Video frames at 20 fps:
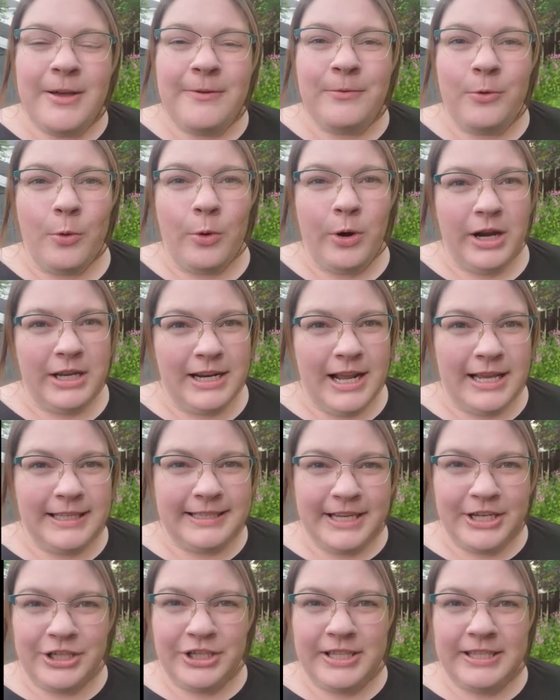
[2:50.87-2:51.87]
for
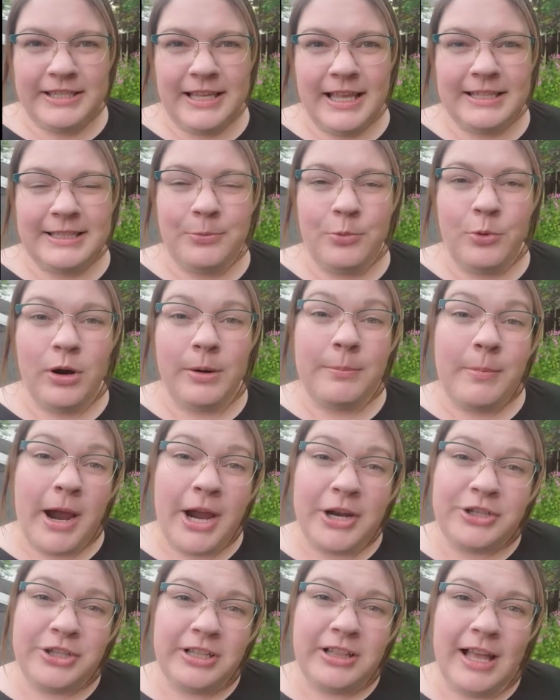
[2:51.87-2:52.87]
organizations that support
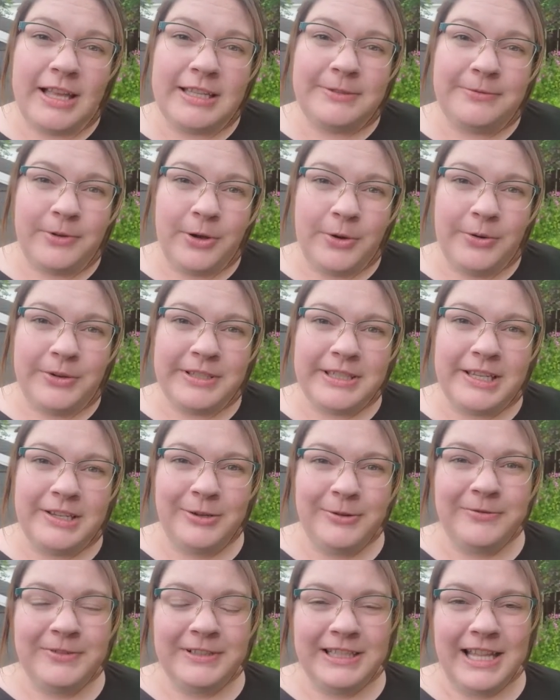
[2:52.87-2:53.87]
marginalized folks in
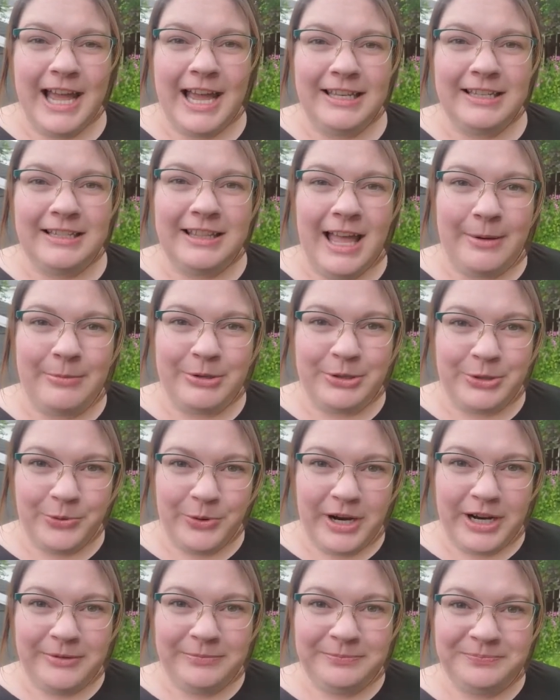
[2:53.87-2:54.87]
Newfoundland and
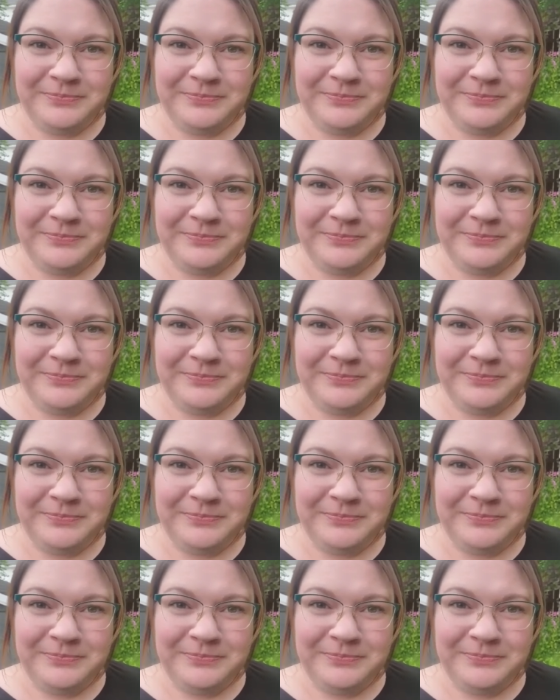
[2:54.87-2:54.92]
Labrador.